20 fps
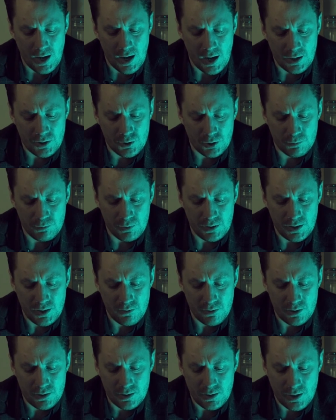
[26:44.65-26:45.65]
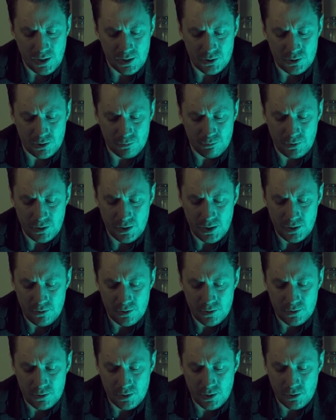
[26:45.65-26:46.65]
I don't believe it. I don't believe
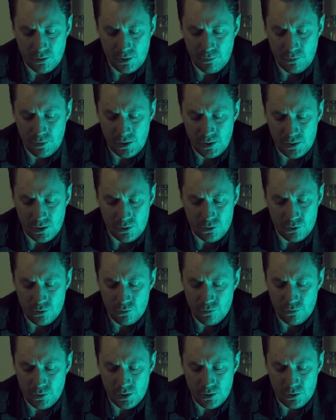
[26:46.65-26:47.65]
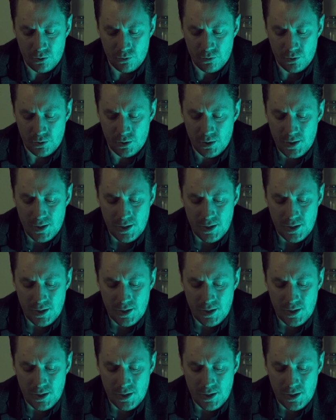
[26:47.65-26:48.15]
it, I repeated over and over